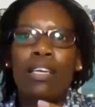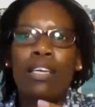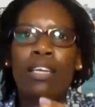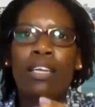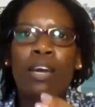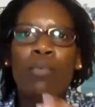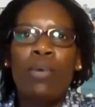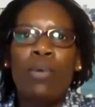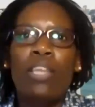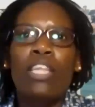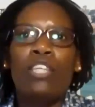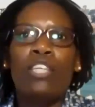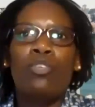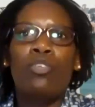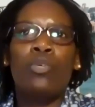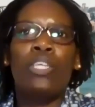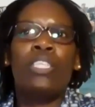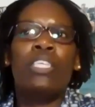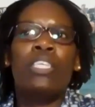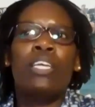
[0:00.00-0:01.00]
in a way that
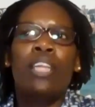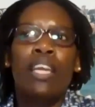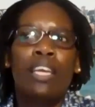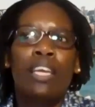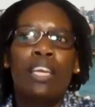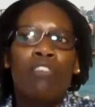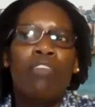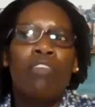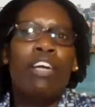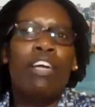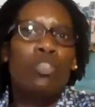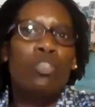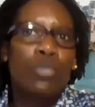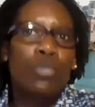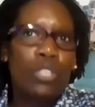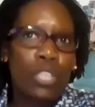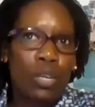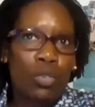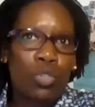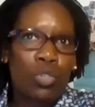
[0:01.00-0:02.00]
you can say, like, if I do
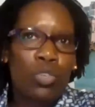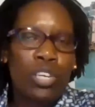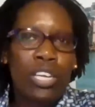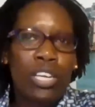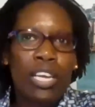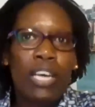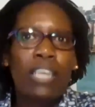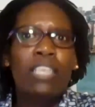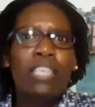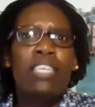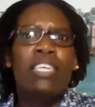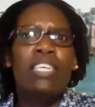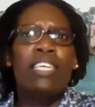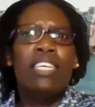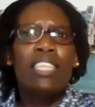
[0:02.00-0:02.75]
it in Australia,